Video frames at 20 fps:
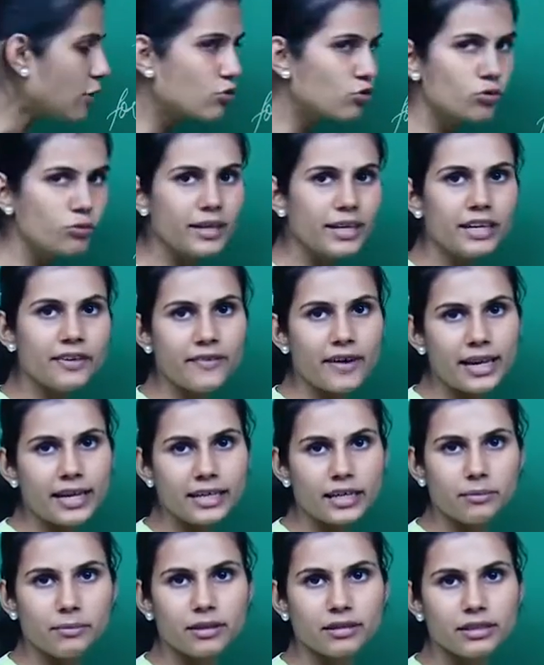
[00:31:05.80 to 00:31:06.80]
out to be
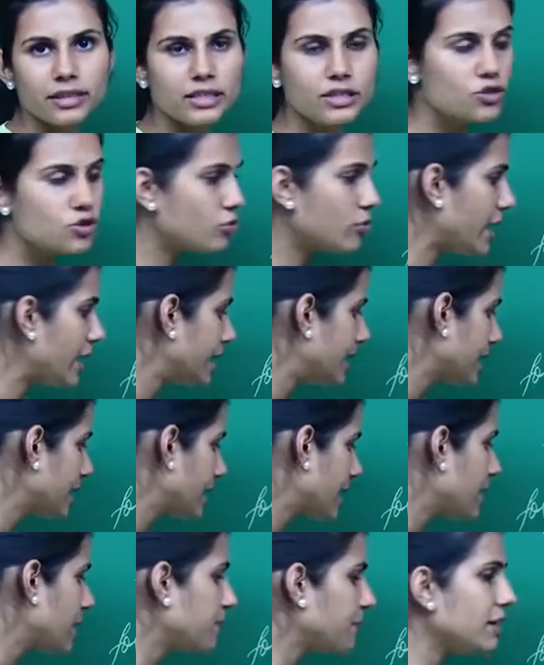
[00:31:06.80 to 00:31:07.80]
invalid among these two, I
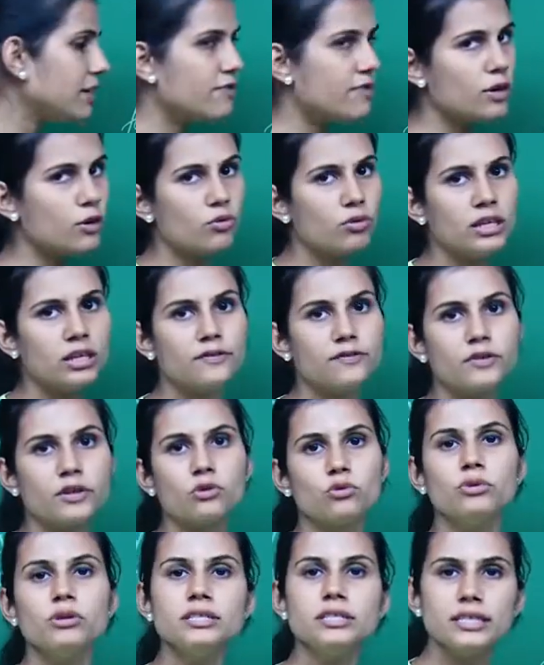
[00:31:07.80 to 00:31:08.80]
declare P if and only if
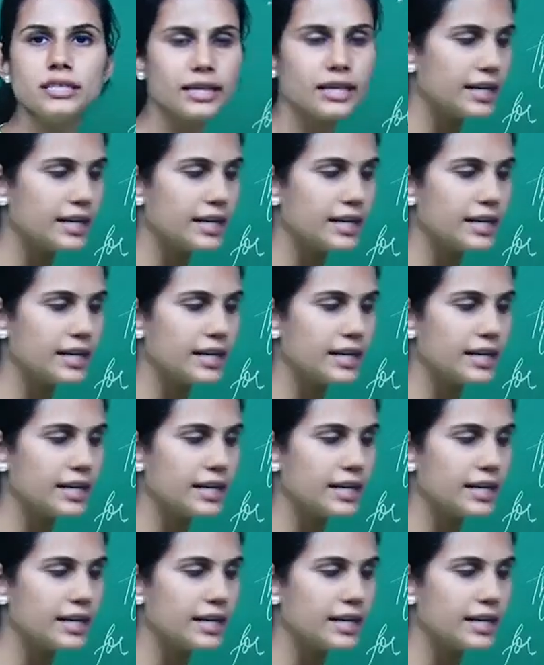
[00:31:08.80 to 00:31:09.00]
Q is